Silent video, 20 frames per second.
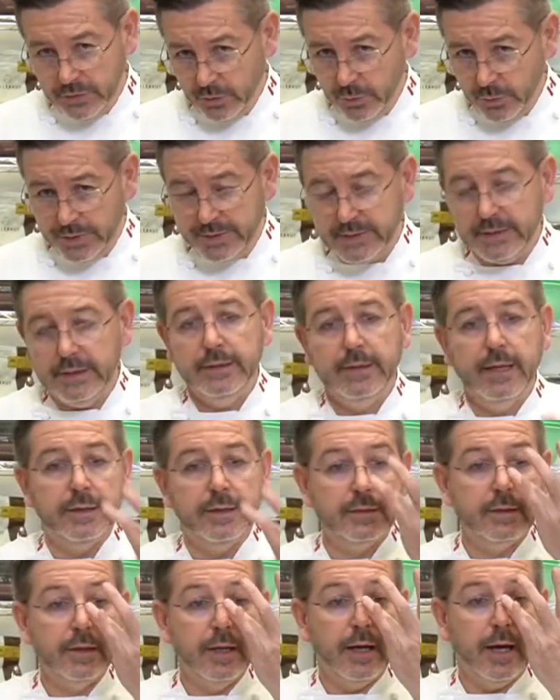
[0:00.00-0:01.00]
you will see
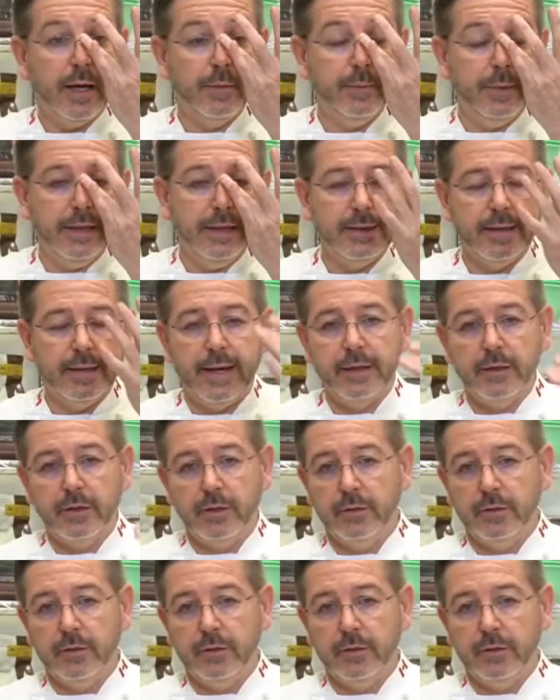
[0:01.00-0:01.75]
that I make like